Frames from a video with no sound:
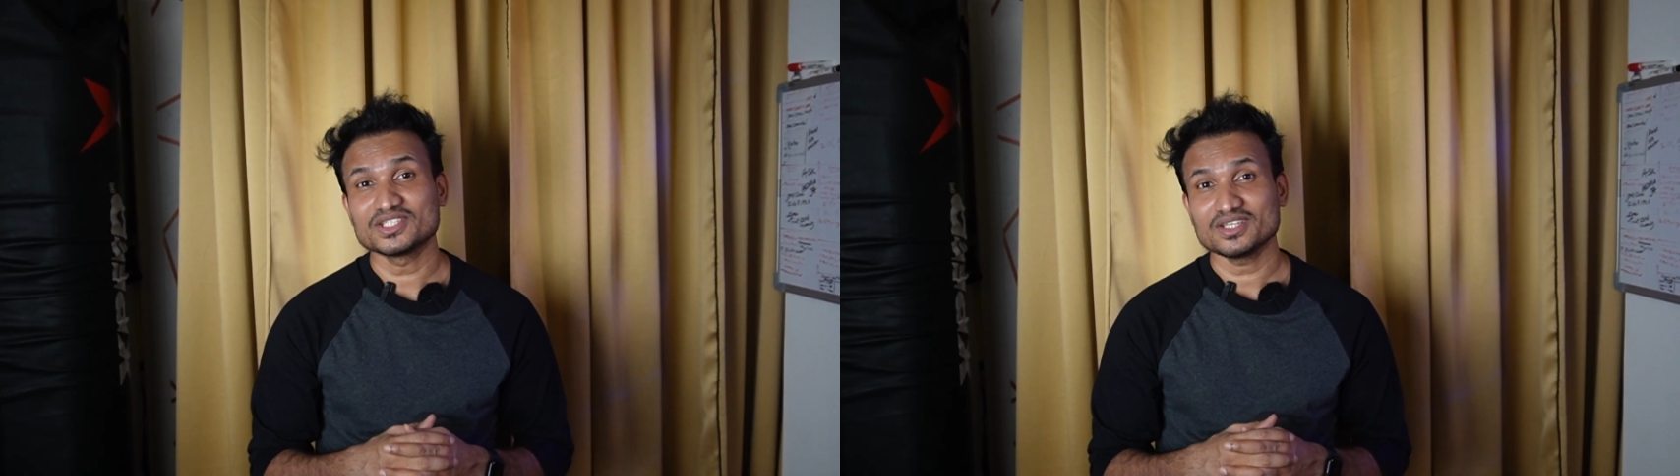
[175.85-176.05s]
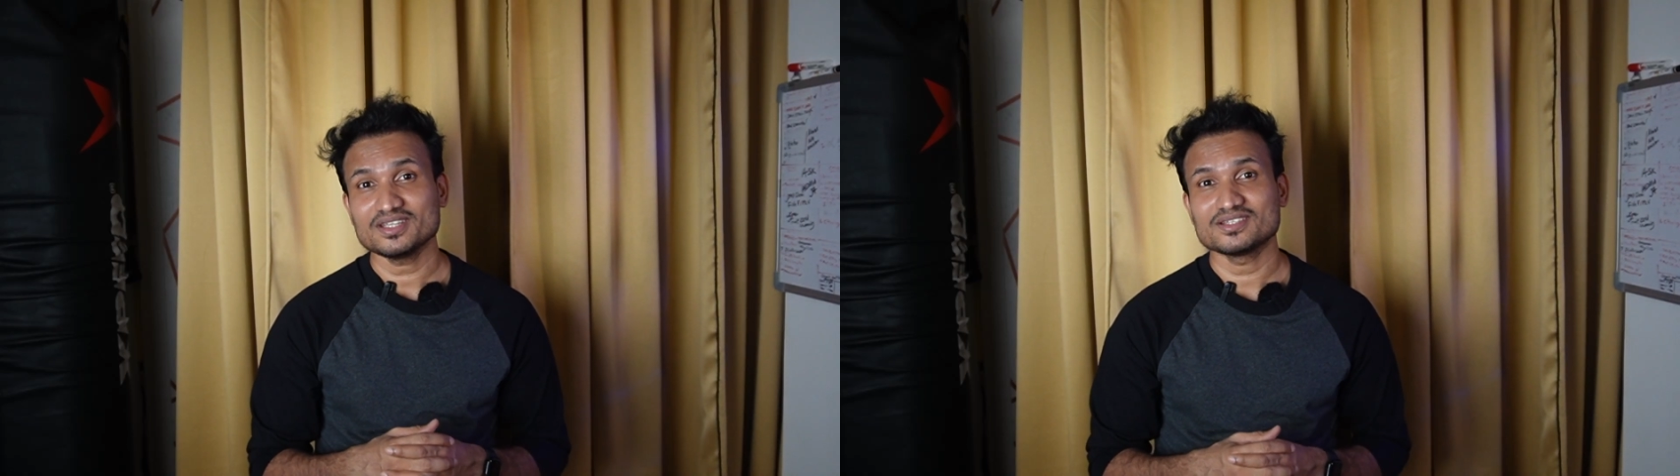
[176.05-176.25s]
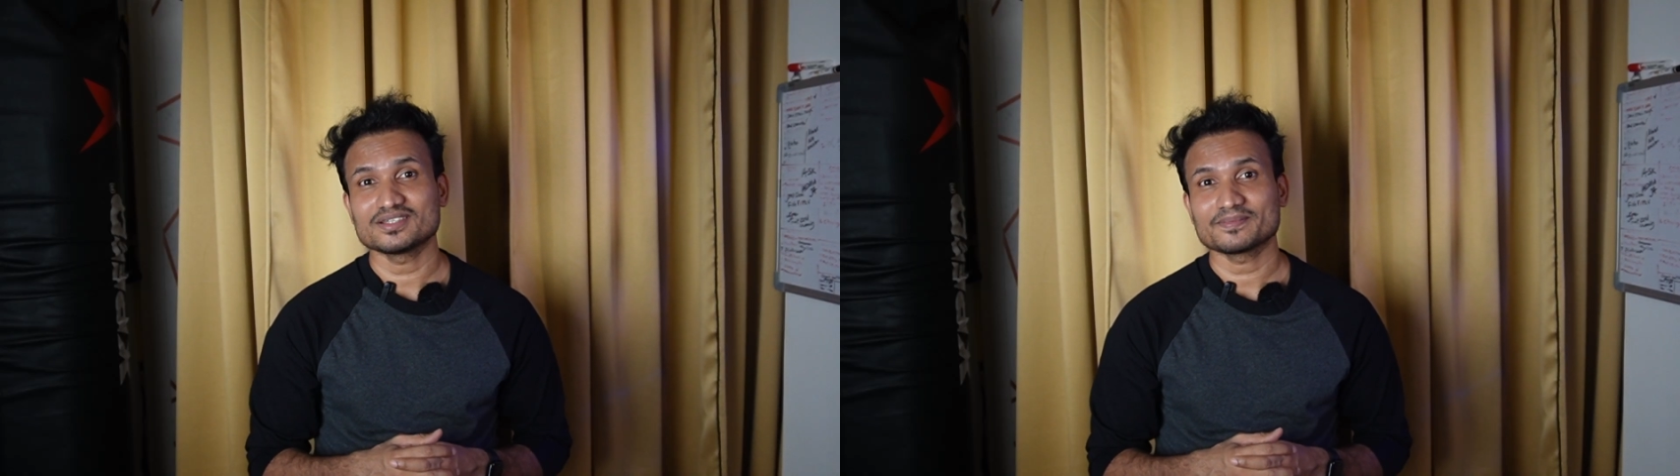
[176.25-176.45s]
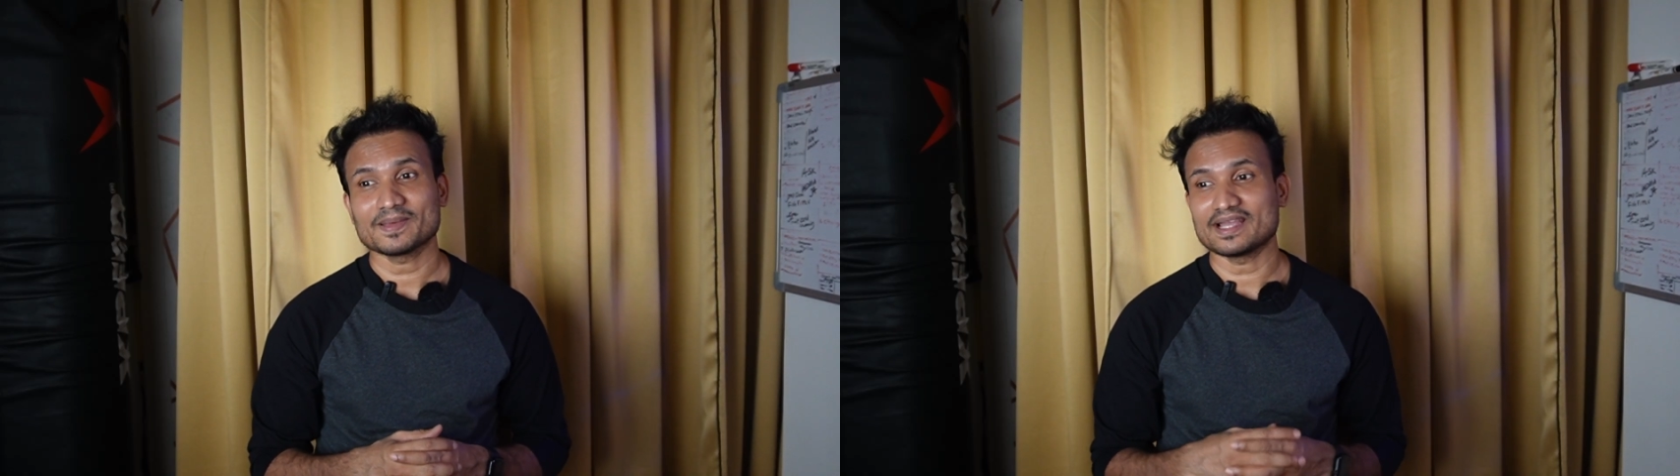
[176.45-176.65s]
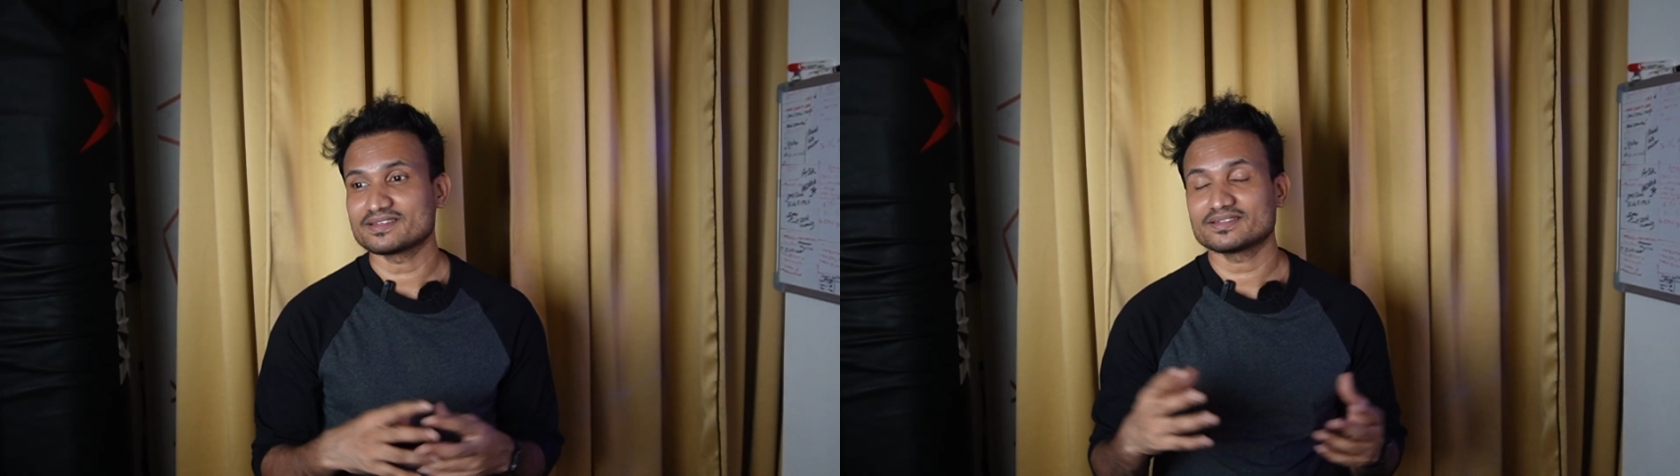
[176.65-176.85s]
change
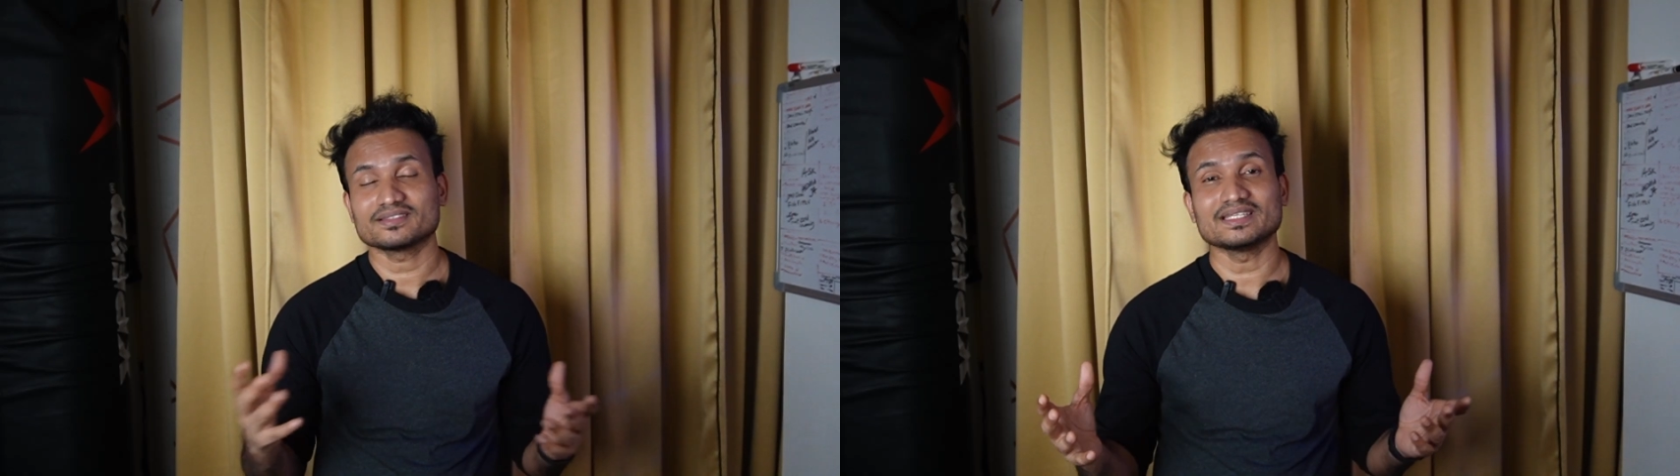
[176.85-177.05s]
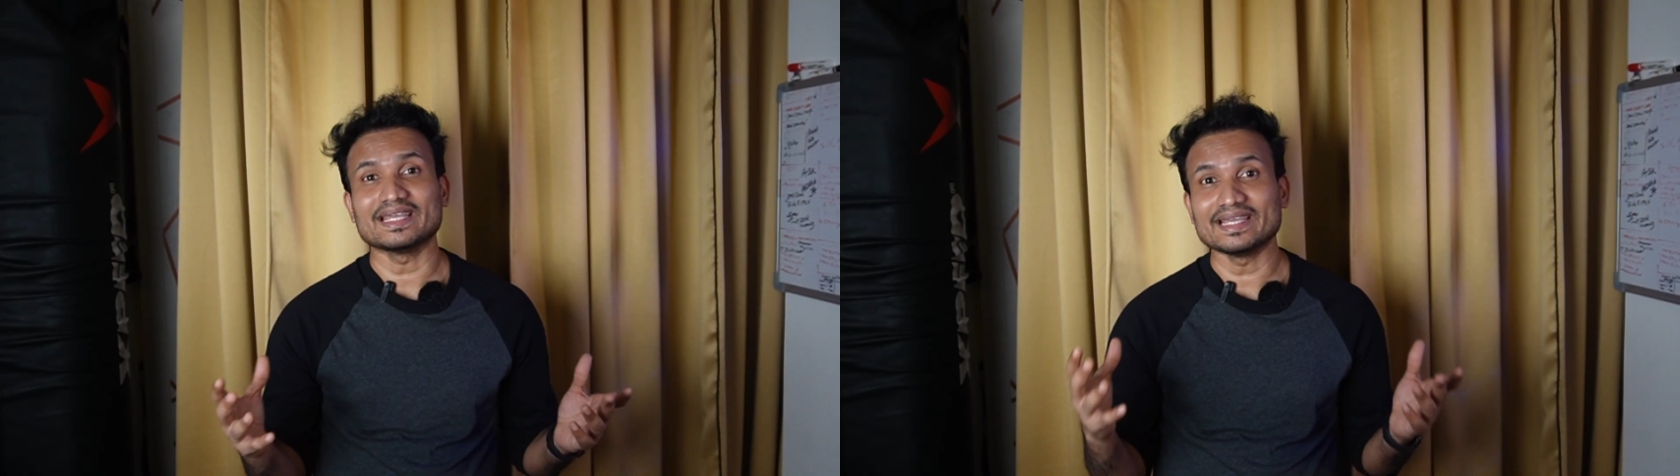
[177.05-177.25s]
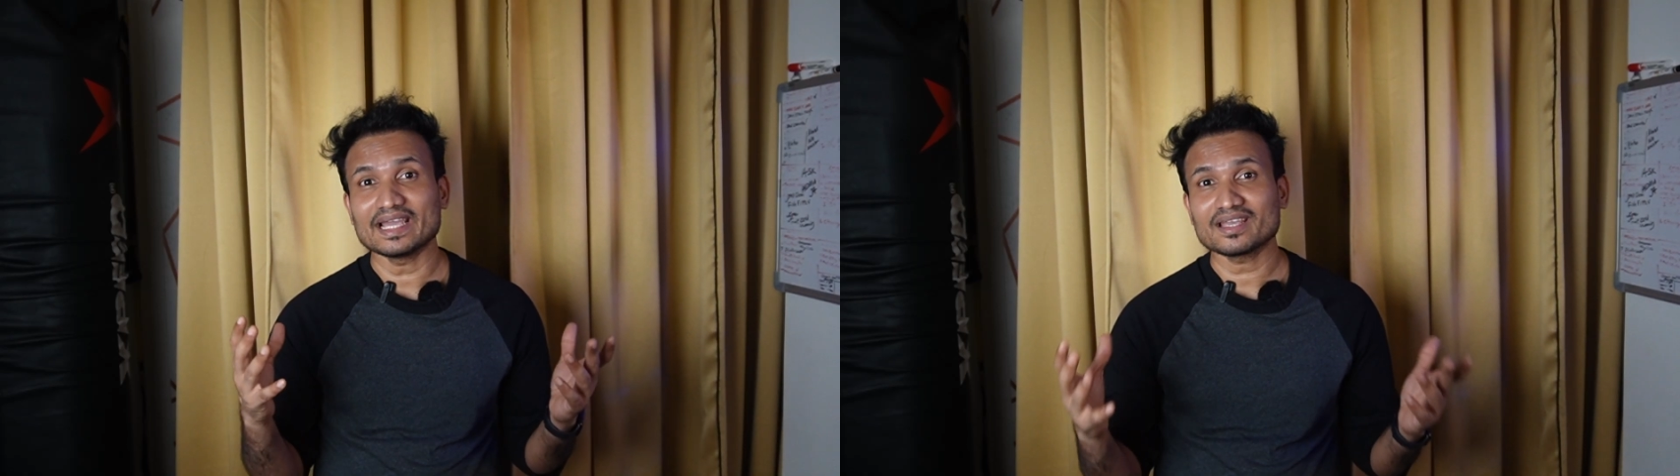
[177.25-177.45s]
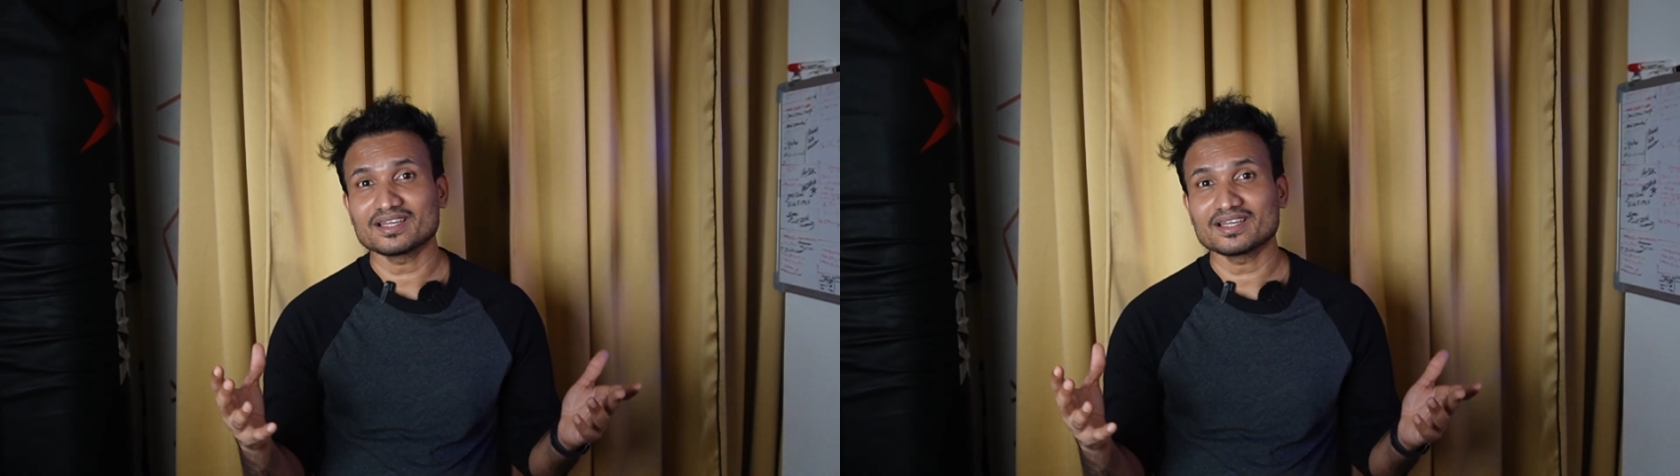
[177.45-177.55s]
as the AI